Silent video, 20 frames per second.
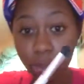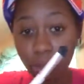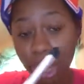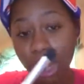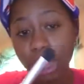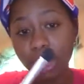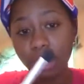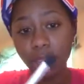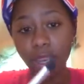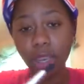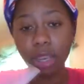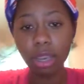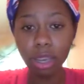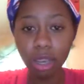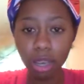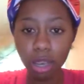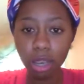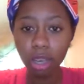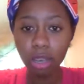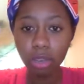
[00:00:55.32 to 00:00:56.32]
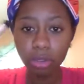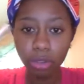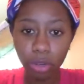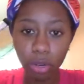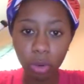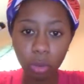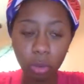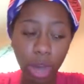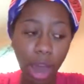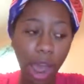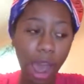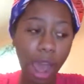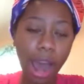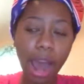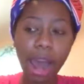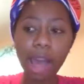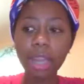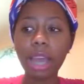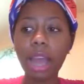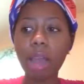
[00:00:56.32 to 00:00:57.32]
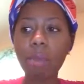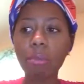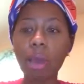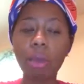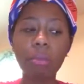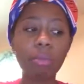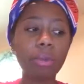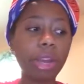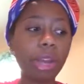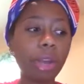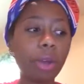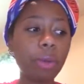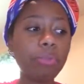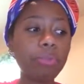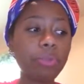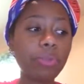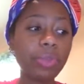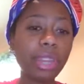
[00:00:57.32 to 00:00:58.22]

amazing for when I highlight my brow.